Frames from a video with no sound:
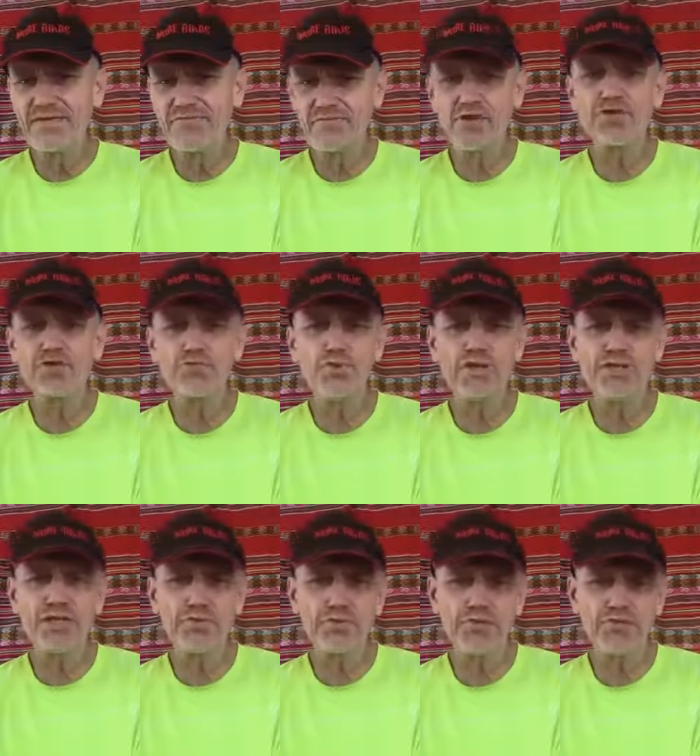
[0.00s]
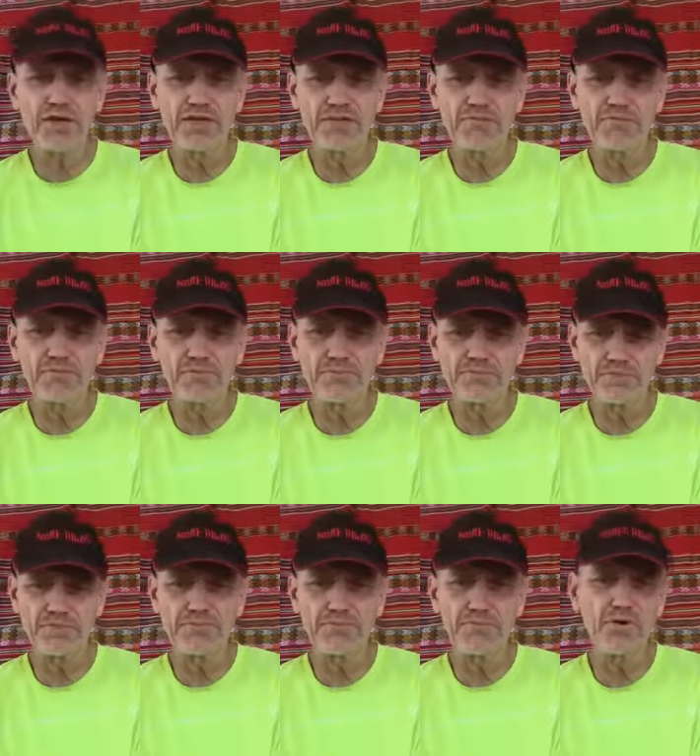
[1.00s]
uh, the first week that we're running
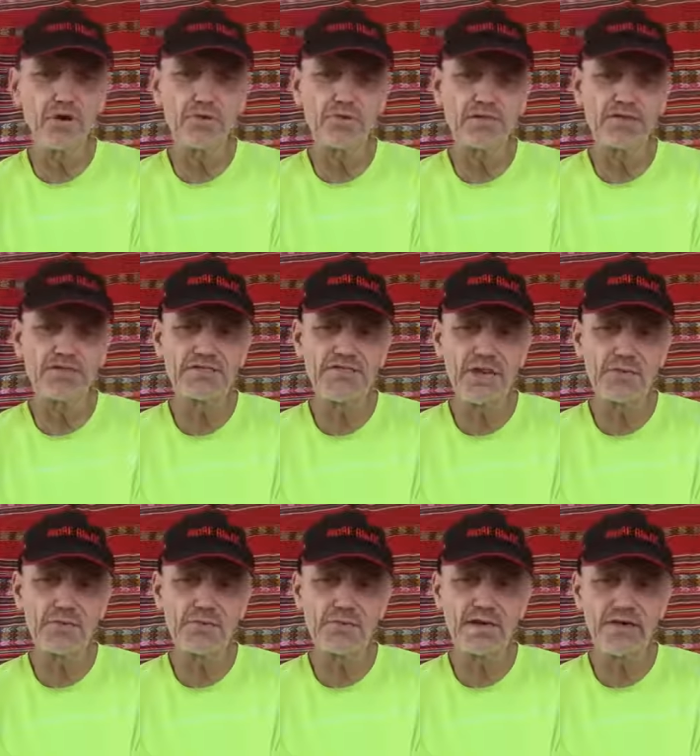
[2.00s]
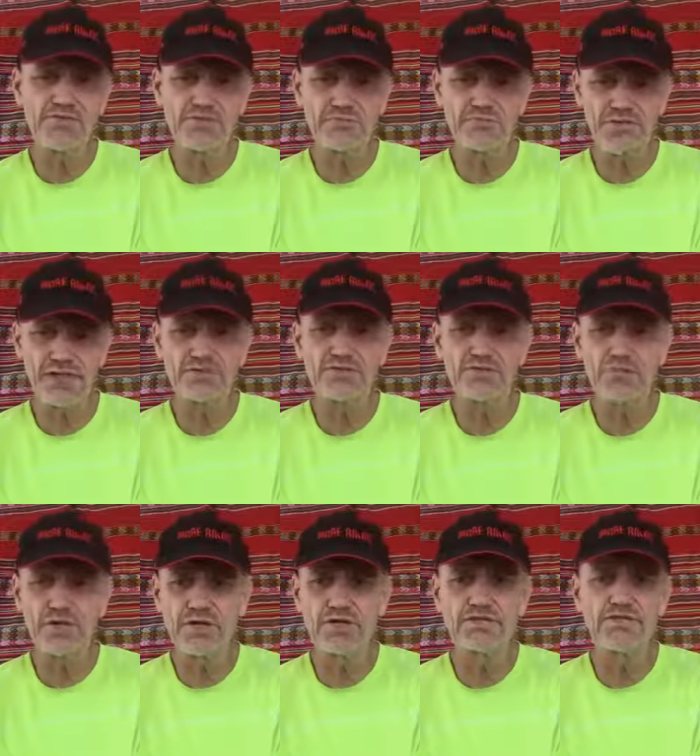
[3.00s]
Satipo Road, is that we will have some tents
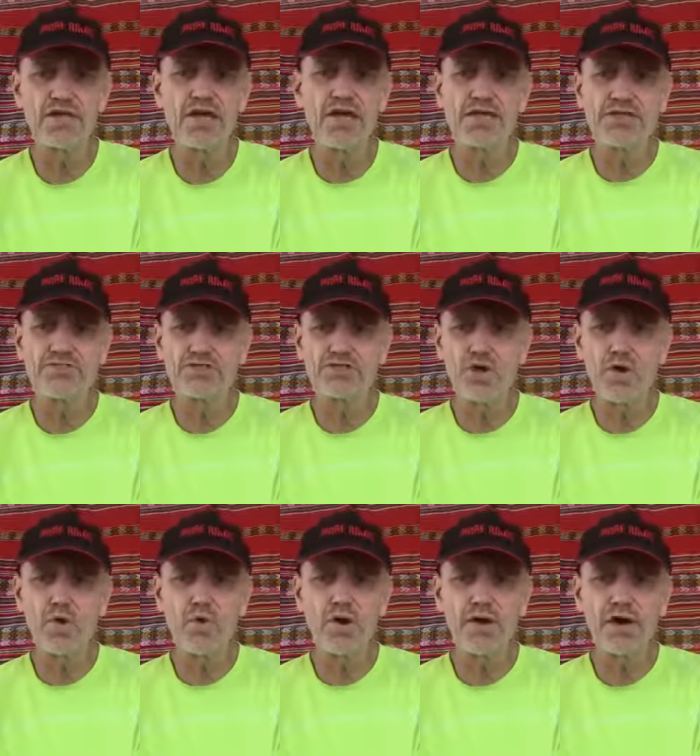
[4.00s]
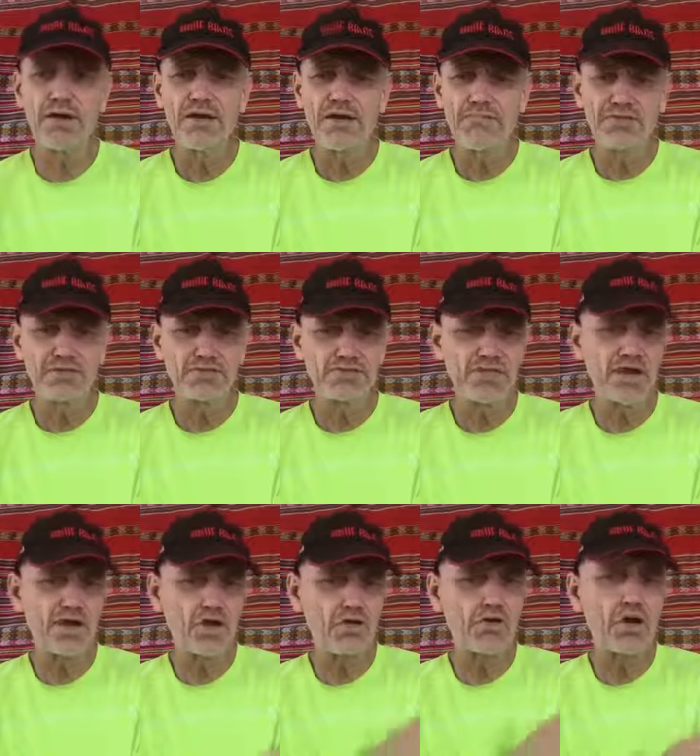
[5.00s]
with us. So uh, because
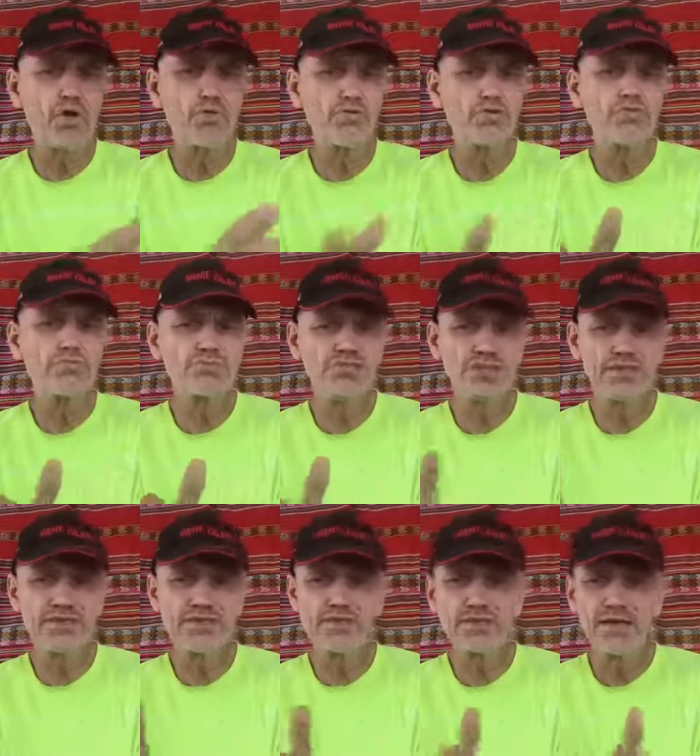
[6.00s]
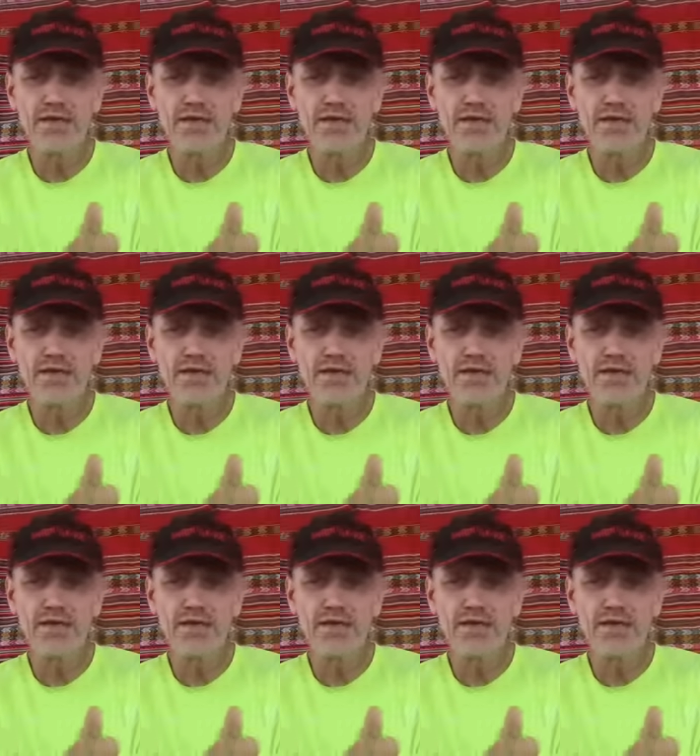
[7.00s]
there are no rooms in